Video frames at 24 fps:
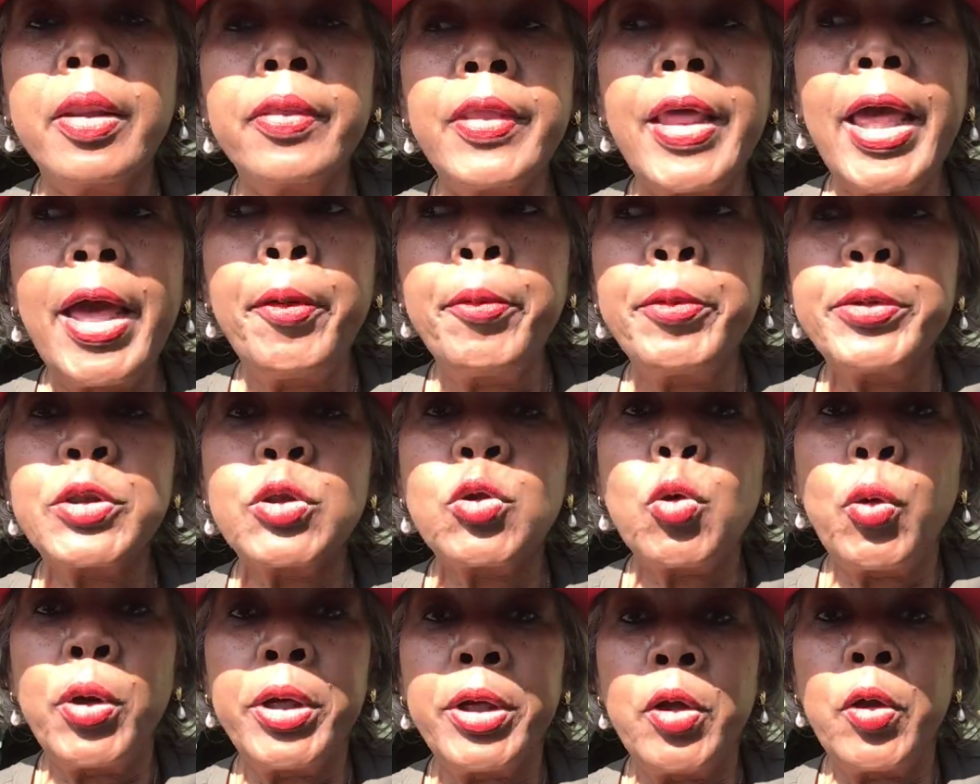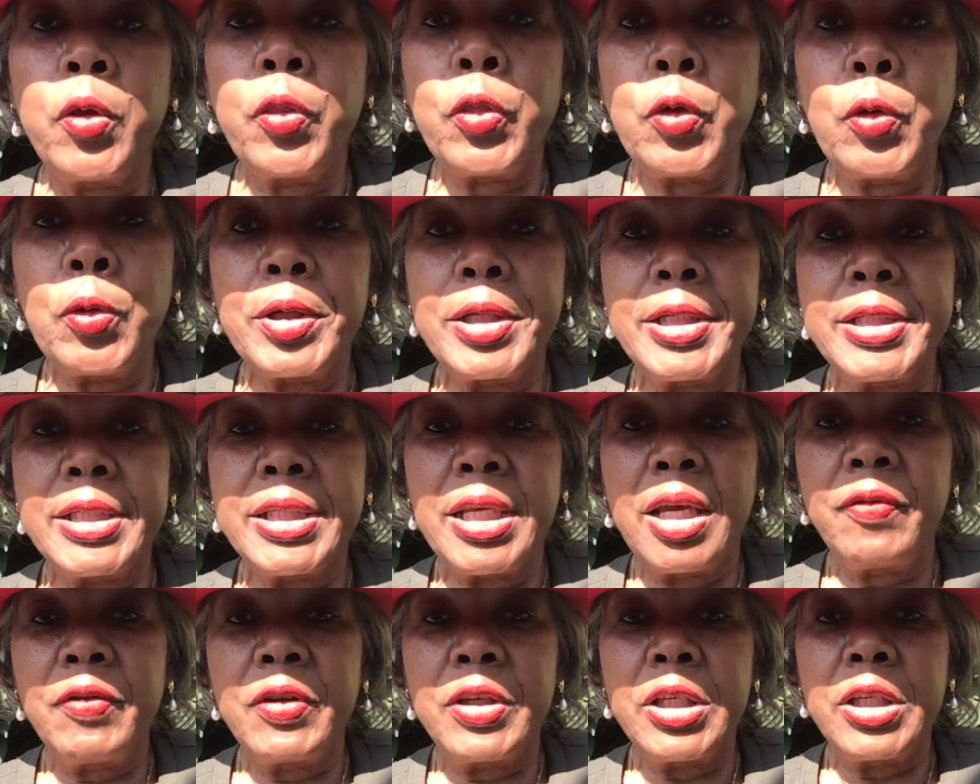That was going on
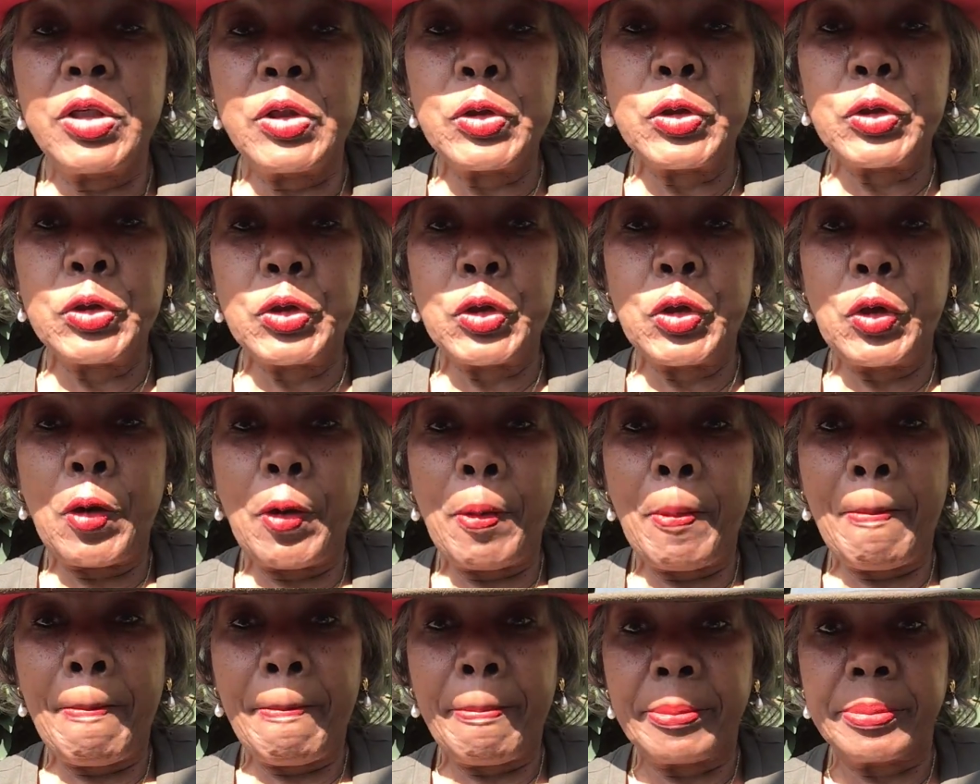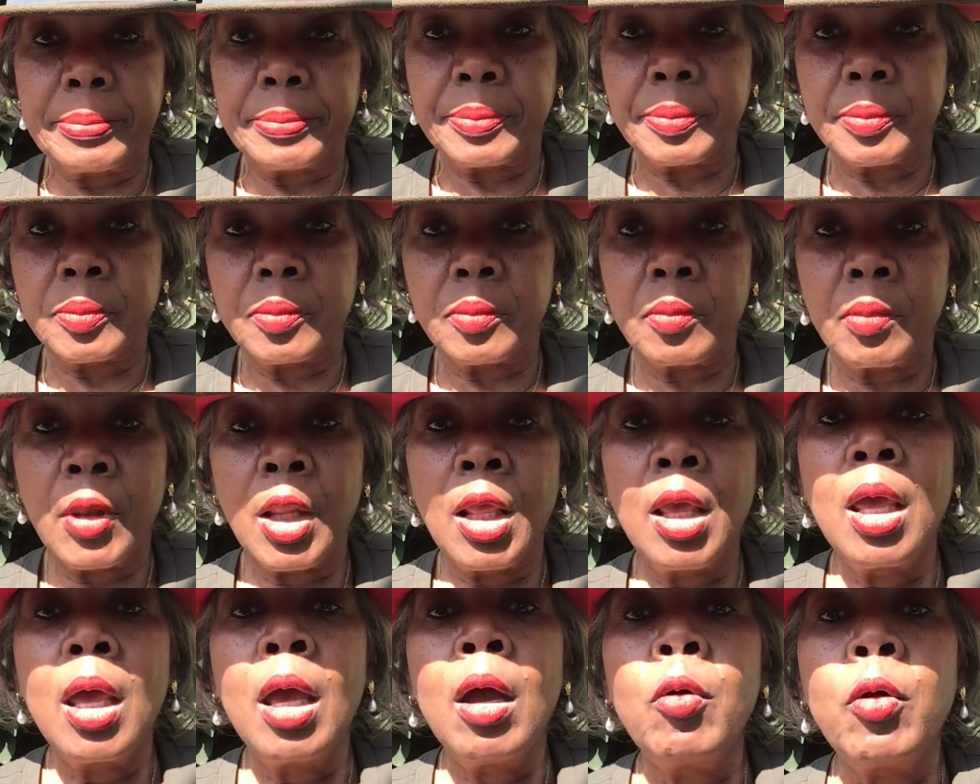37 years ago.
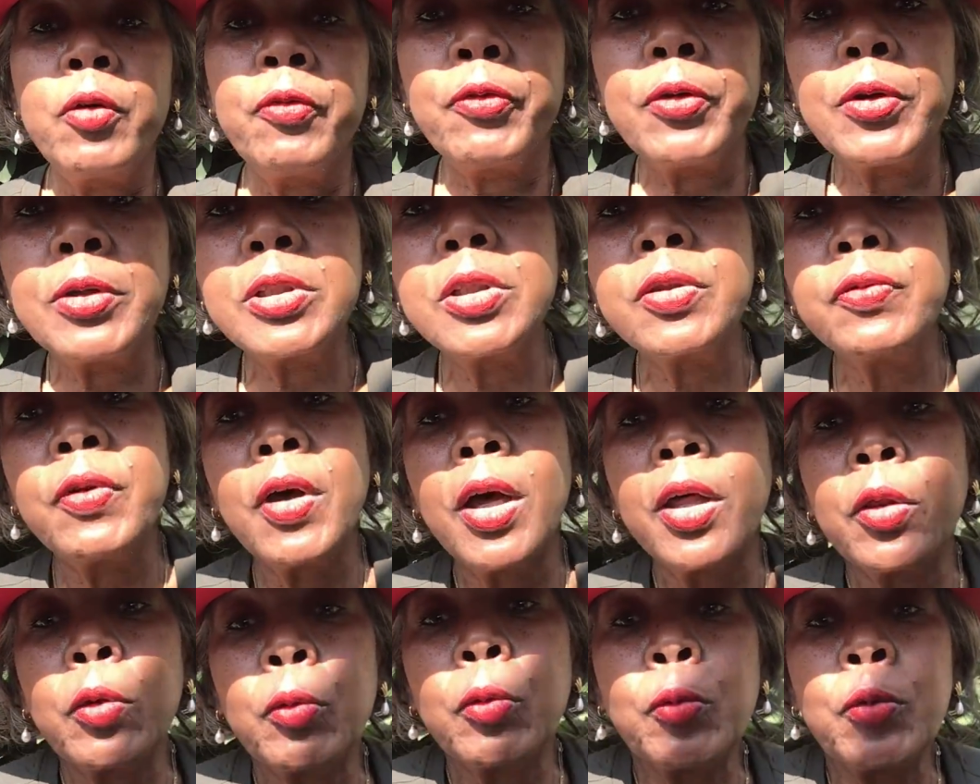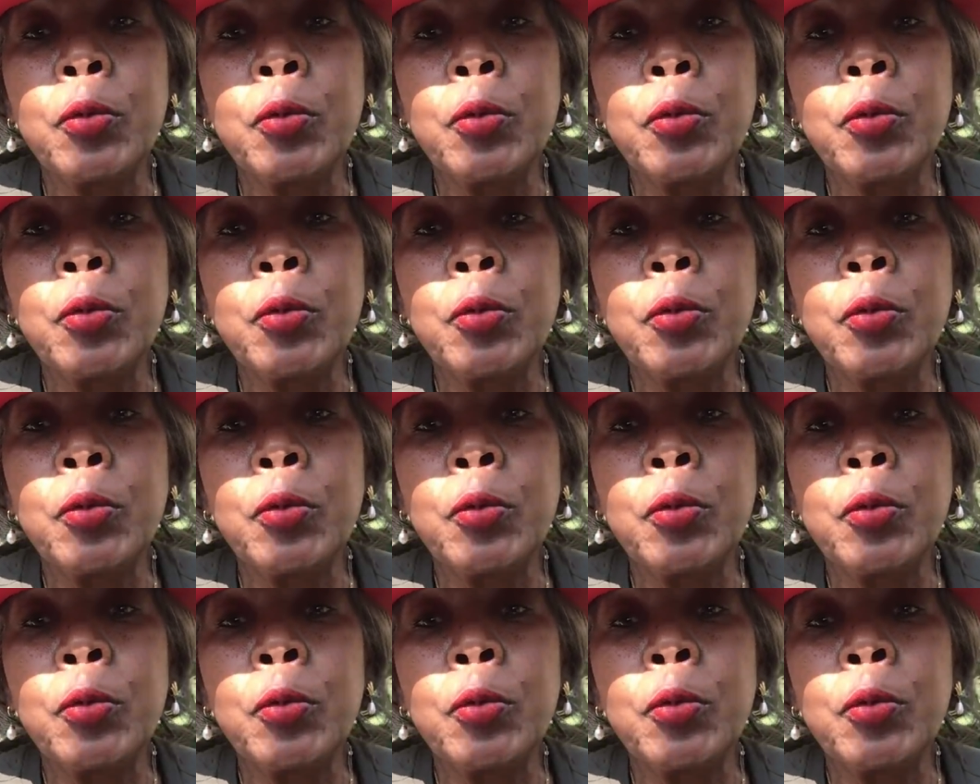Well, first of all, the